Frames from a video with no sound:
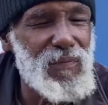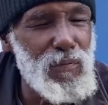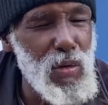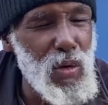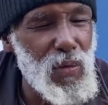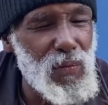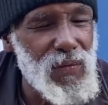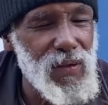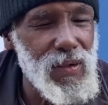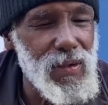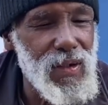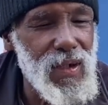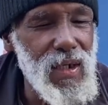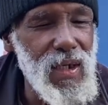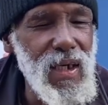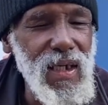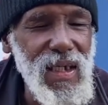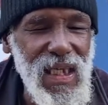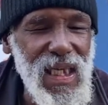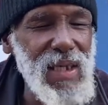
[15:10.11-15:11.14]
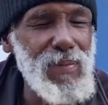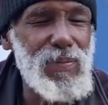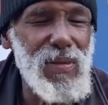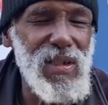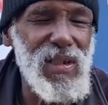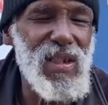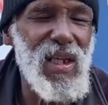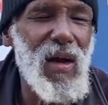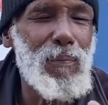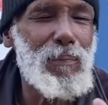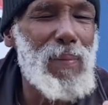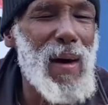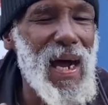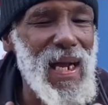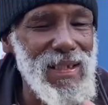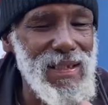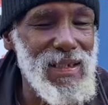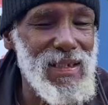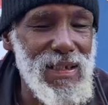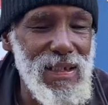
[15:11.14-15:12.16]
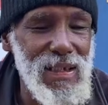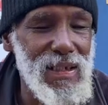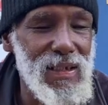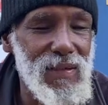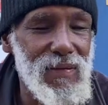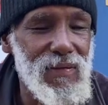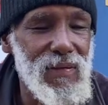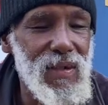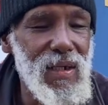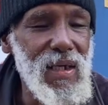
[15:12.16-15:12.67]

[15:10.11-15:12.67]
moving. Keep yourself positive.